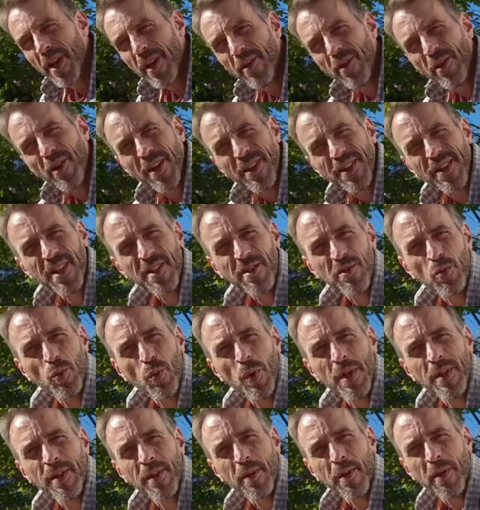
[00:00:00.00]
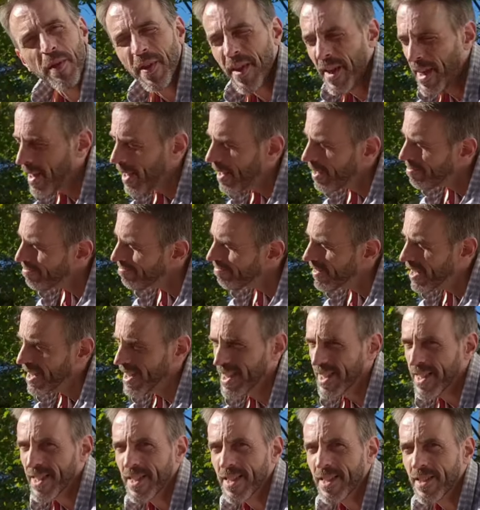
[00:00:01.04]
thought this one thing,
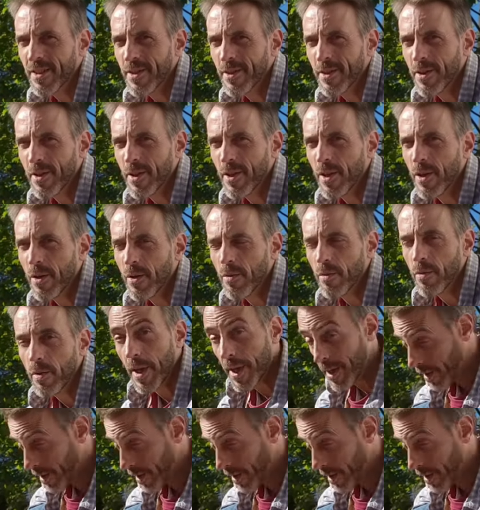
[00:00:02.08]
I don't know, like